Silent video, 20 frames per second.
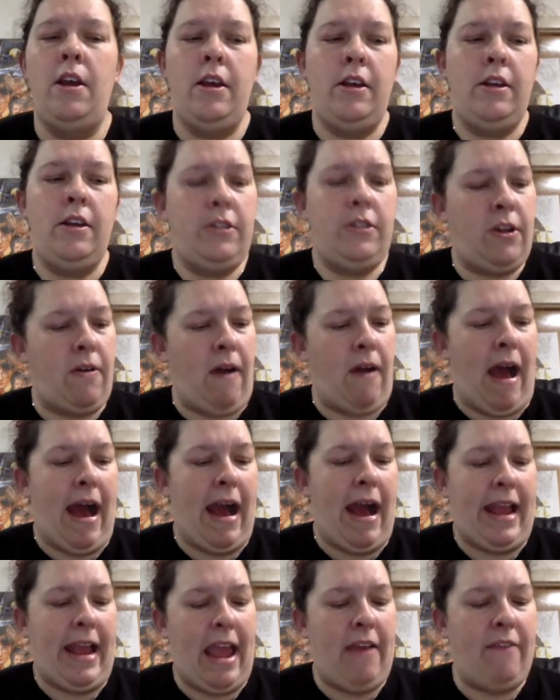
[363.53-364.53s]
So I
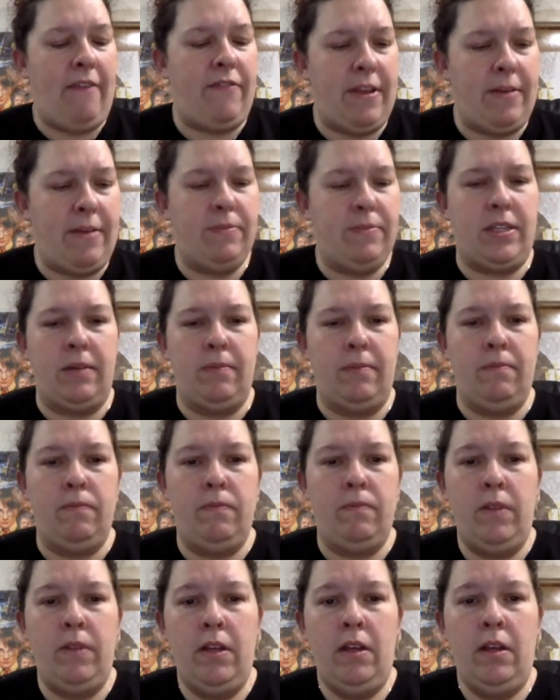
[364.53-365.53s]
gave them some
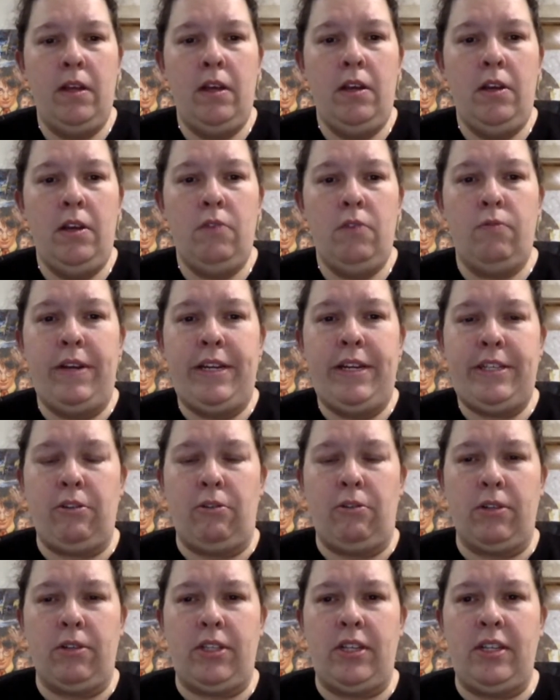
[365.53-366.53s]

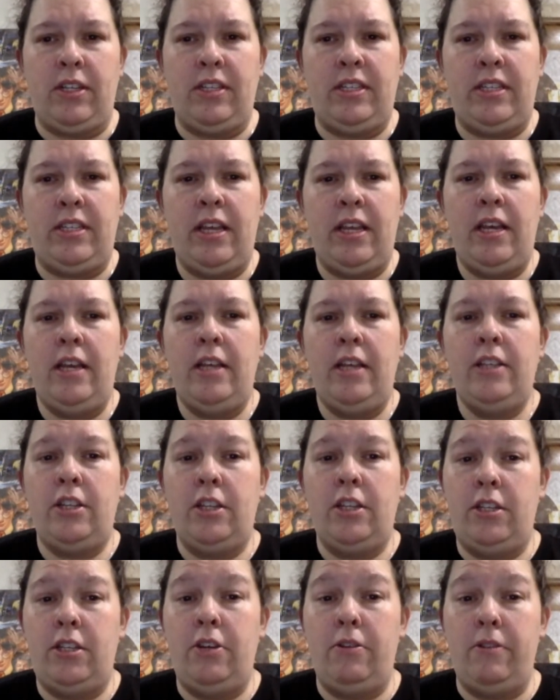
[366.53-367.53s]
resources to
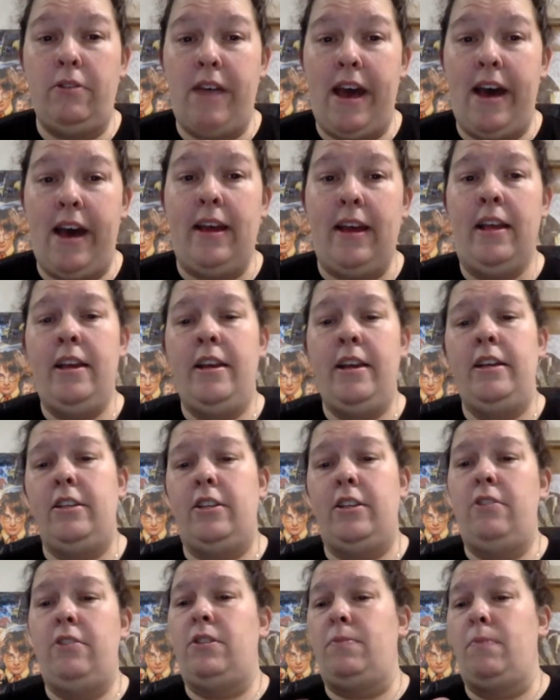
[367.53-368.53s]
do that, to
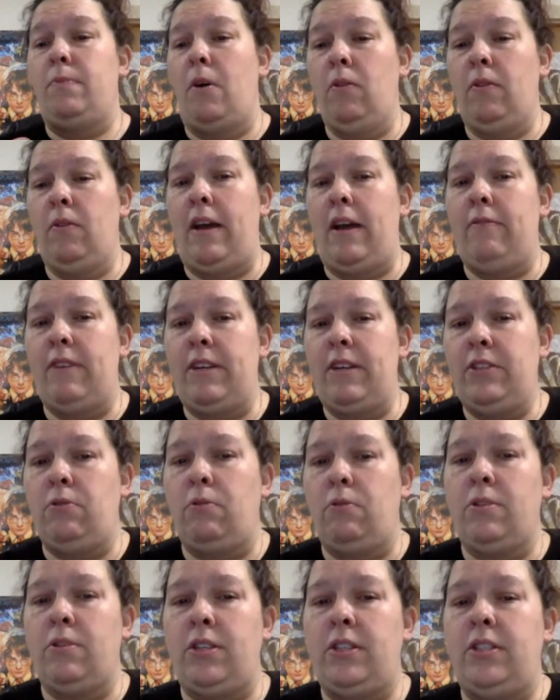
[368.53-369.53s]
do some online
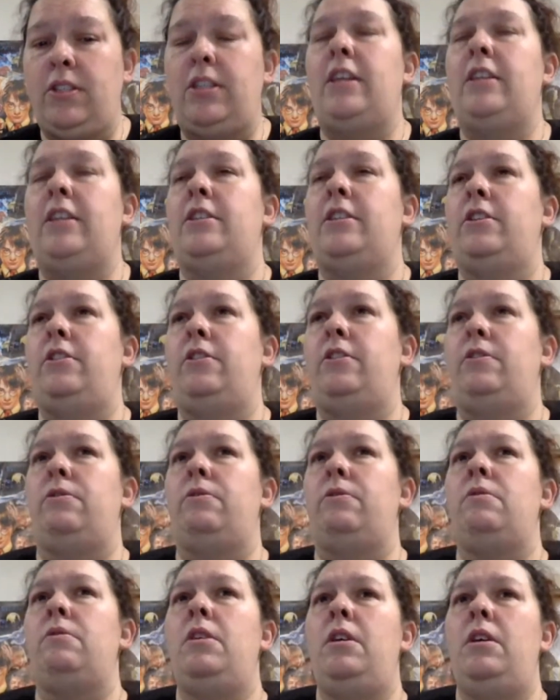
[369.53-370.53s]
resources, and to
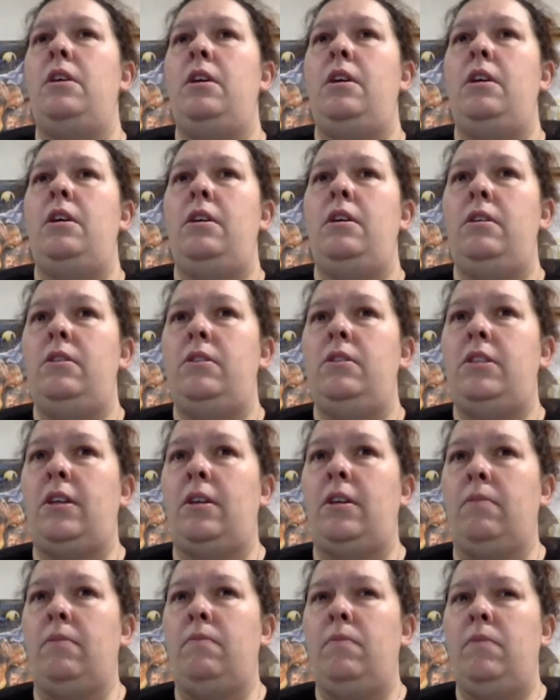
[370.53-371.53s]
do
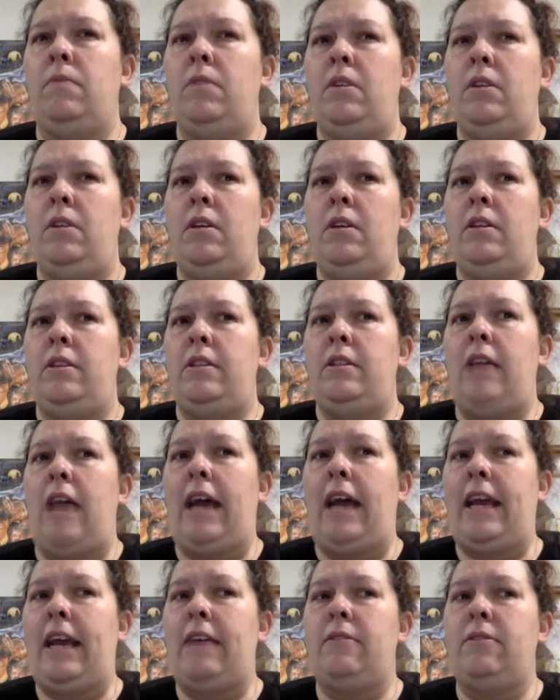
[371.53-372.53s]
some, I
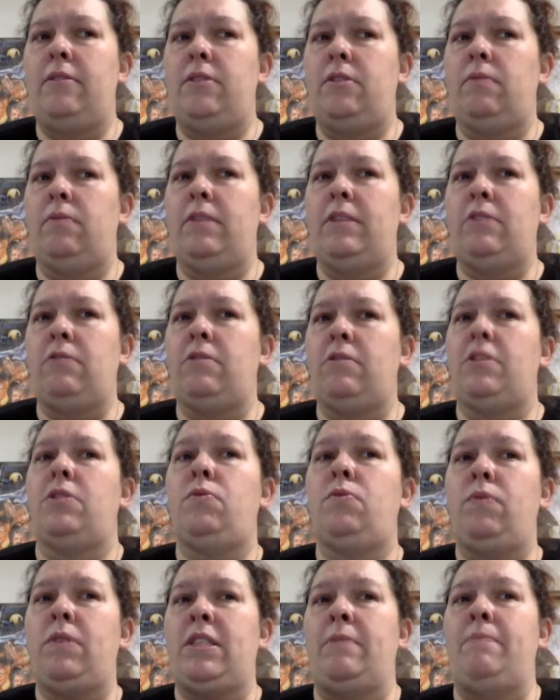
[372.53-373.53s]
gave them some resources
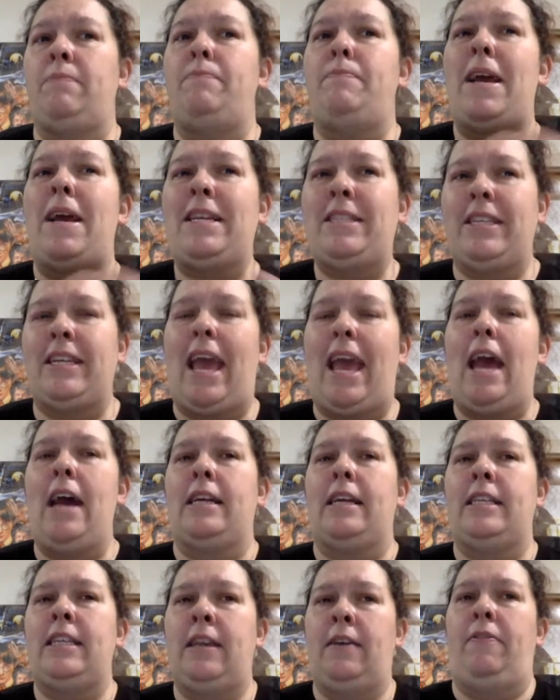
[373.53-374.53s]
with some basic
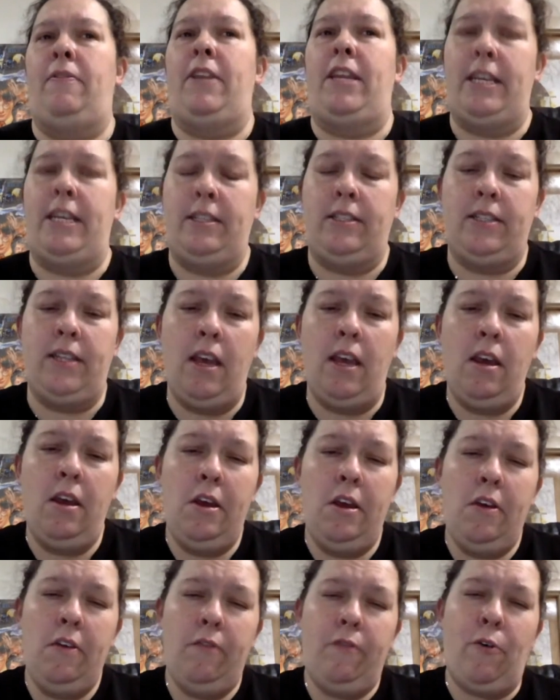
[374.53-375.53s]
activities
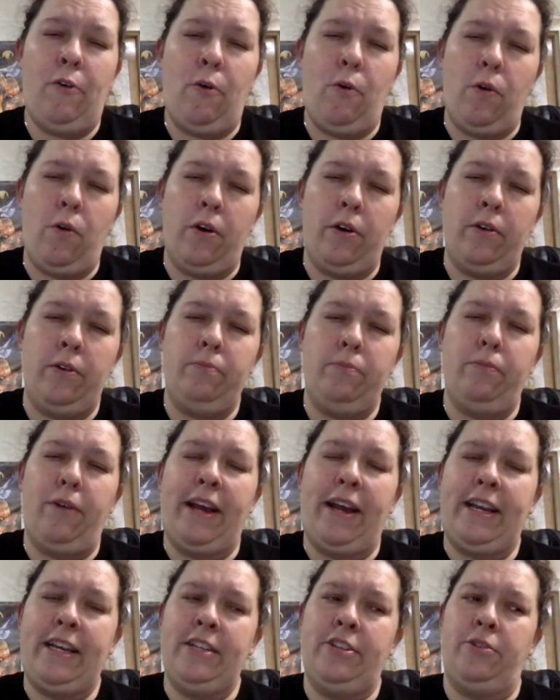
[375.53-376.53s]
for Black
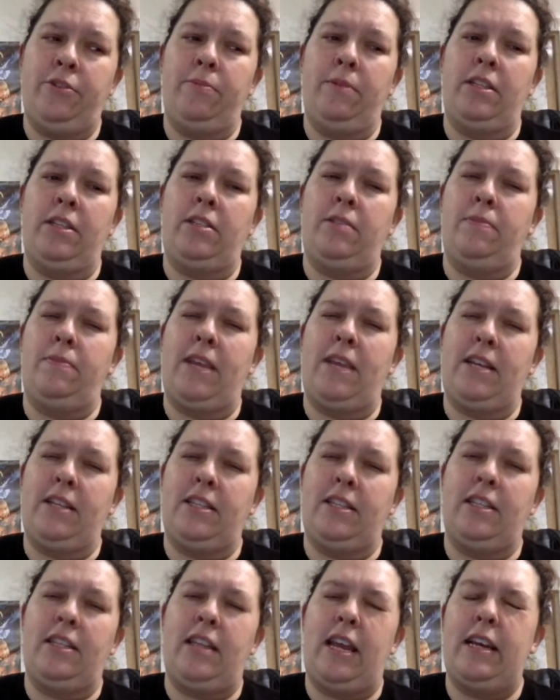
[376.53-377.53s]
History Month, some things
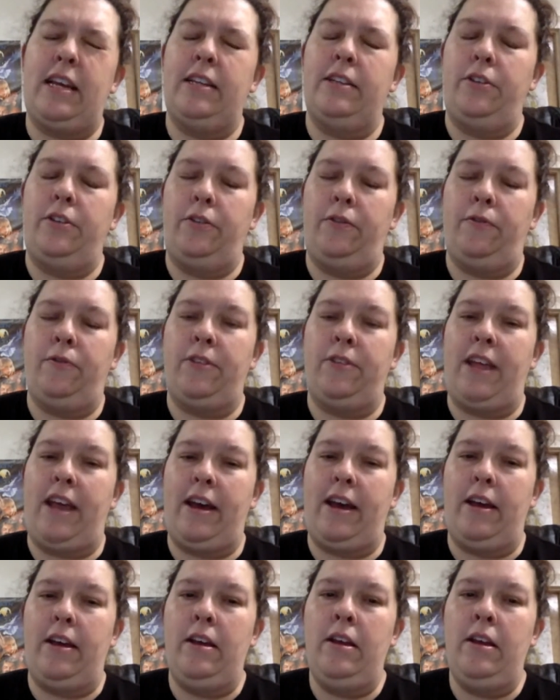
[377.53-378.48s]
that they can do for that.